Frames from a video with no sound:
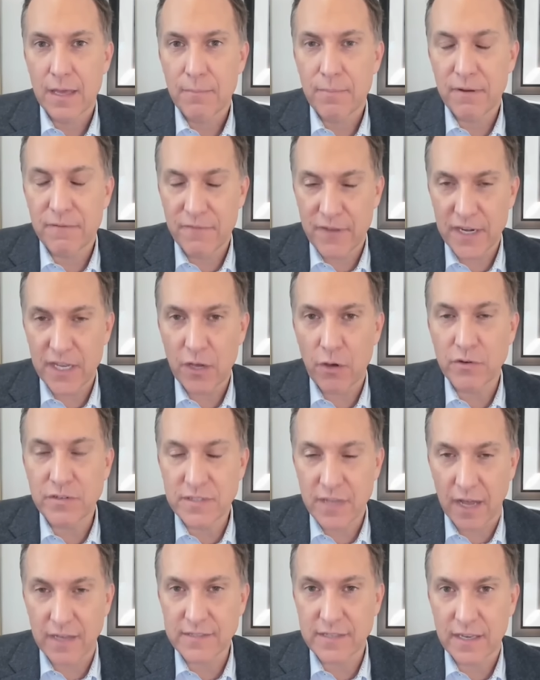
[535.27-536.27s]
but video
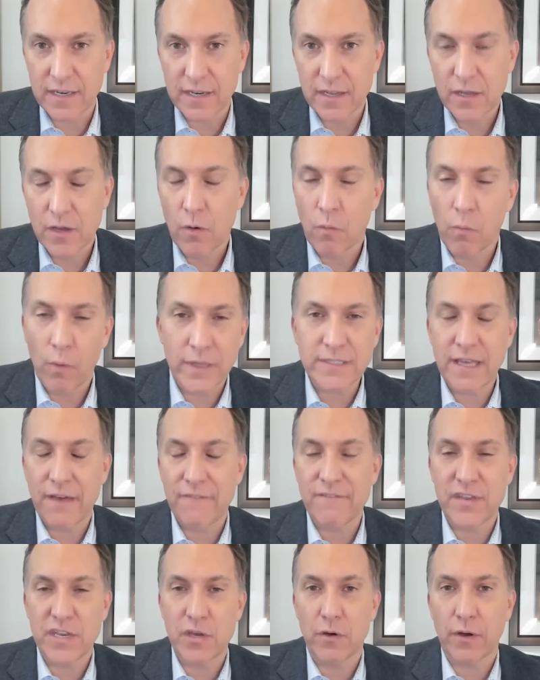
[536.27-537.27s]
doesn't. Once
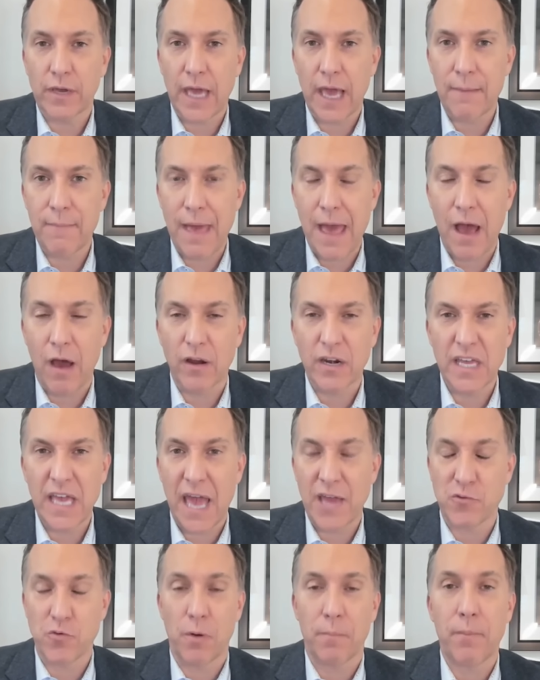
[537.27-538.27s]
that video came out, he
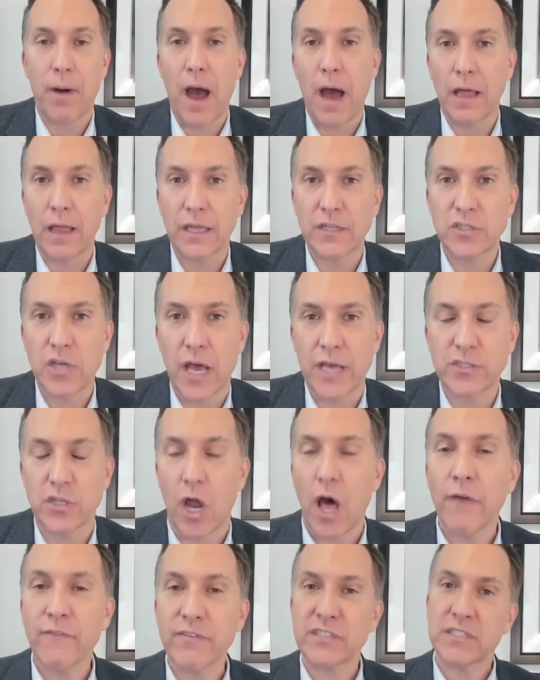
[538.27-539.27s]
had to apologize. And
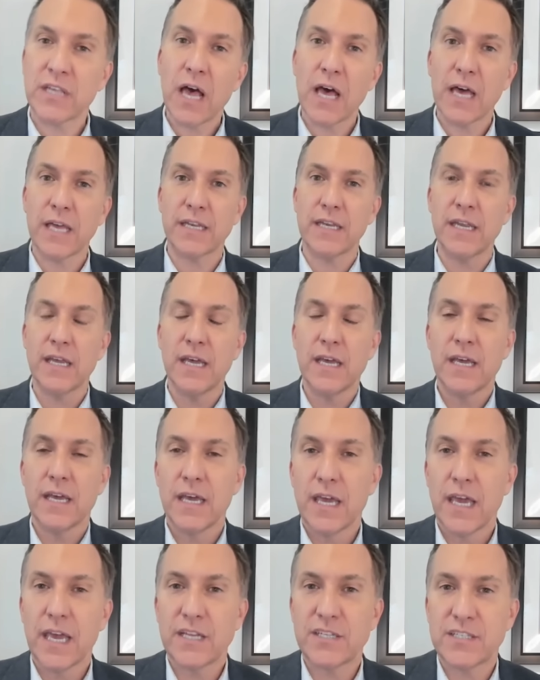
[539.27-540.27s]
all of a sudden,
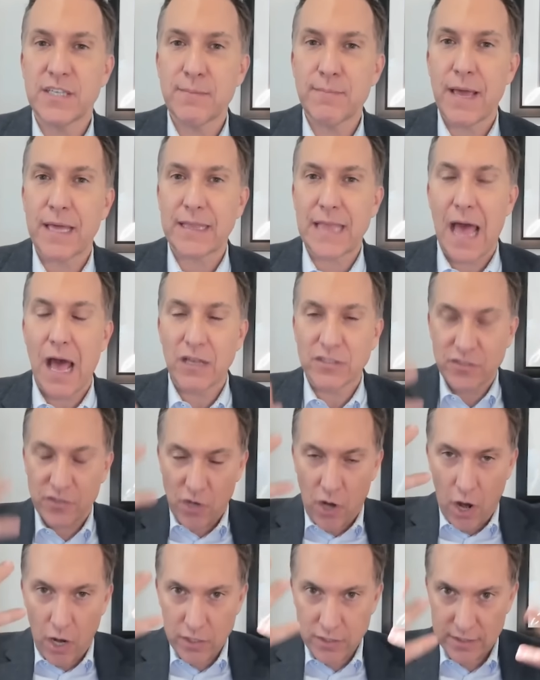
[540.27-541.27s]
it seemed like the house of
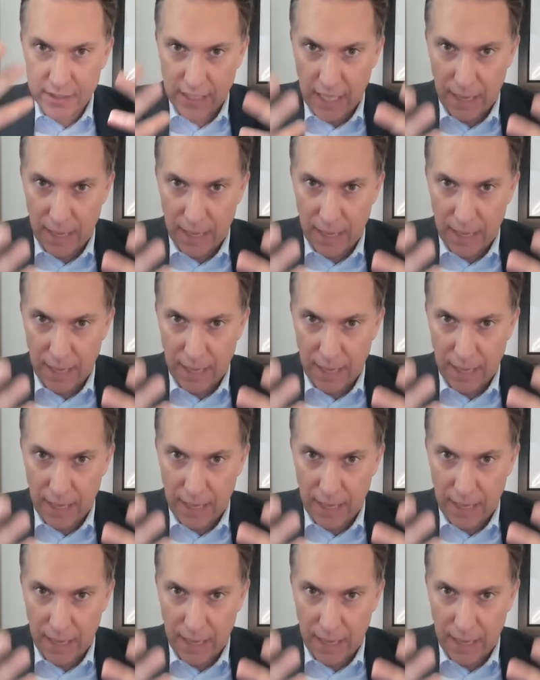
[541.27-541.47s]
cards